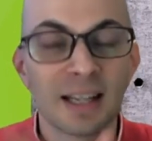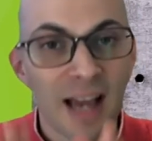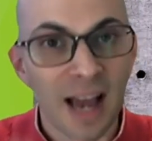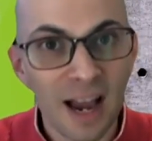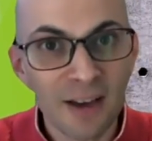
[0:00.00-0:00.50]

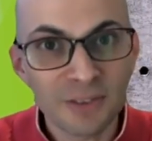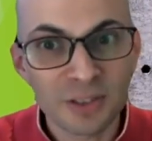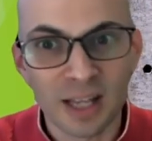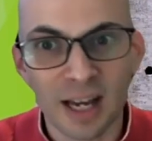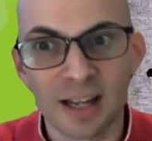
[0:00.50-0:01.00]
After
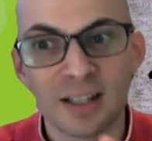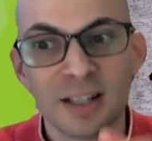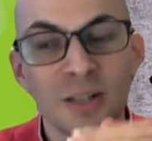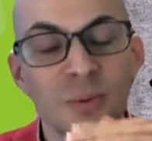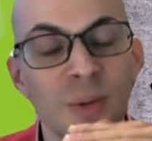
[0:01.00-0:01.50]
that,
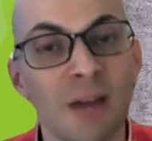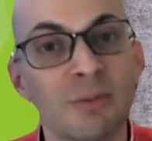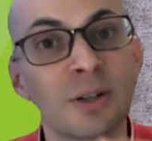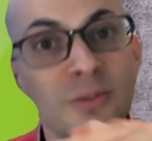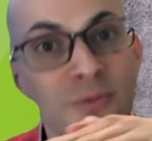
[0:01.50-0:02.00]
we have
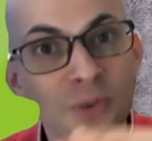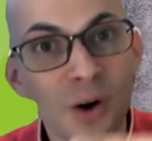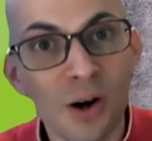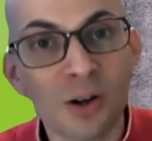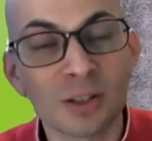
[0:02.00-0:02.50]
a
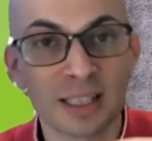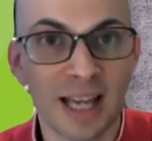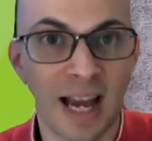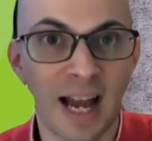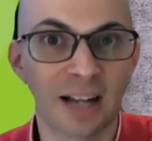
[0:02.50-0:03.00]
falling
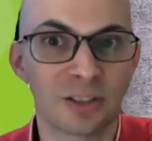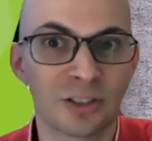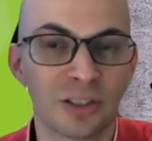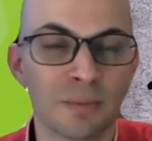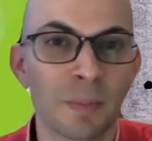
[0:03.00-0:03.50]
action